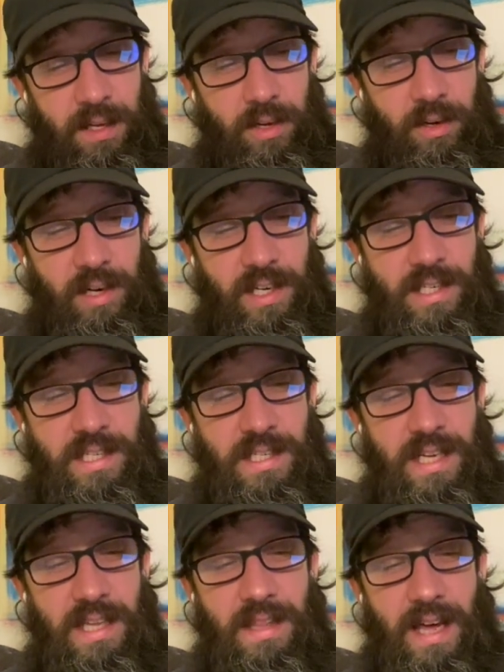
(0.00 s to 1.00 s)
you're going to
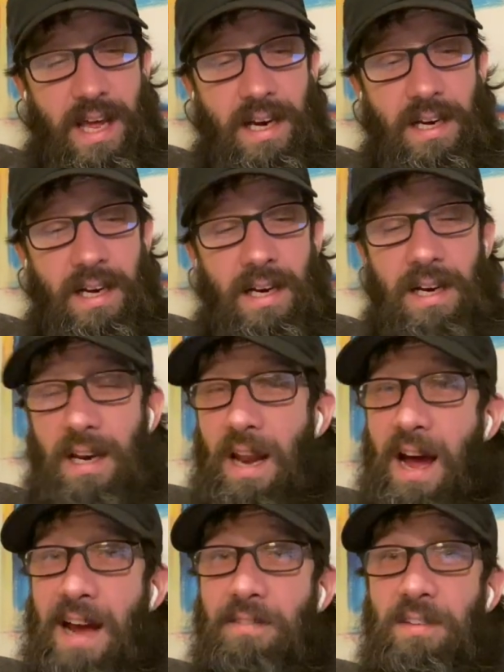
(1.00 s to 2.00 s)
see that
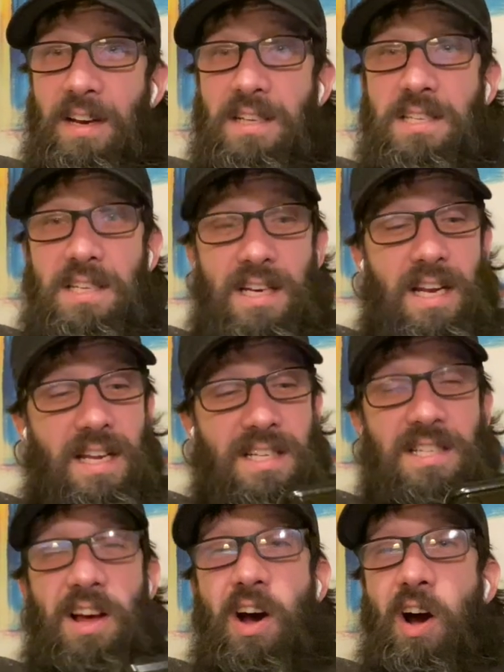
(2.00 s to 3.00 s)
Live Listen
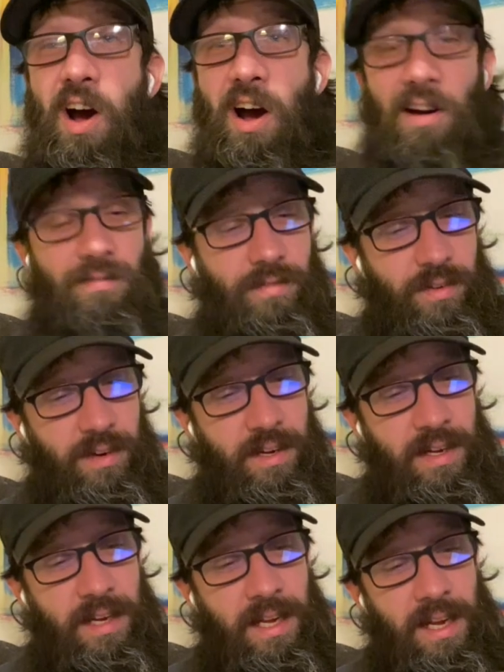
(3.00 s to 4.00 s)
is off.
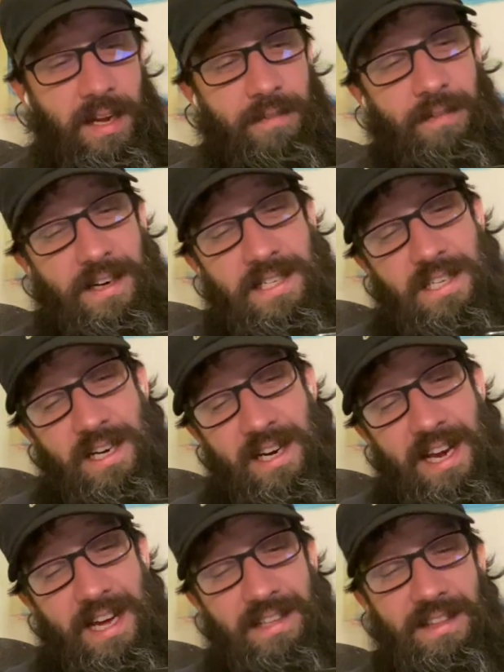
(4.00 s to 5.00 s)
If I
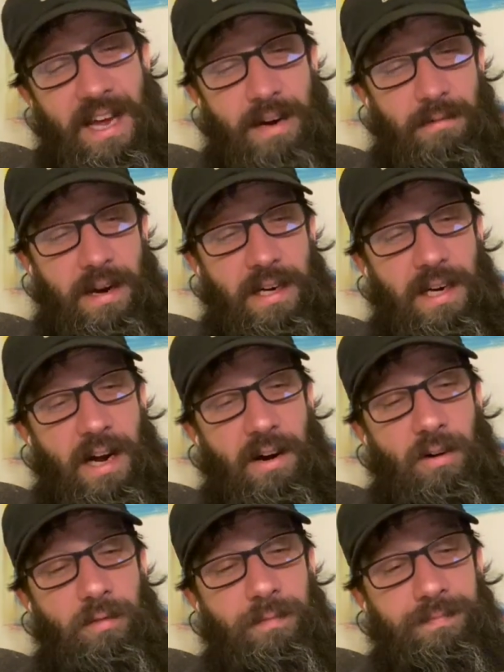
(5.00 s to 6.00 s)
select that right
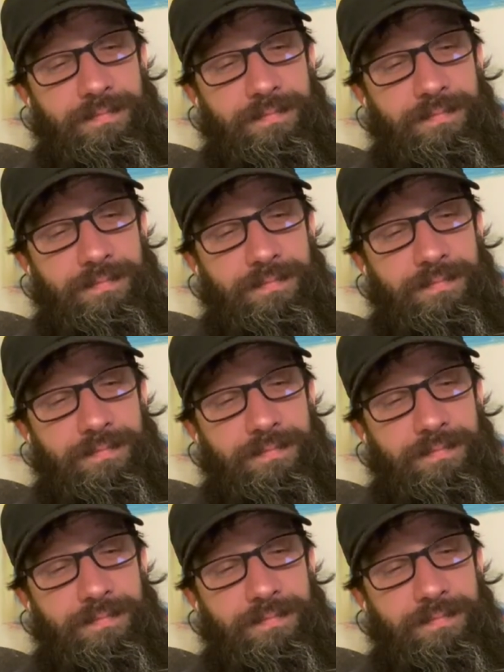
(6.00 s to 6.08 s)
now,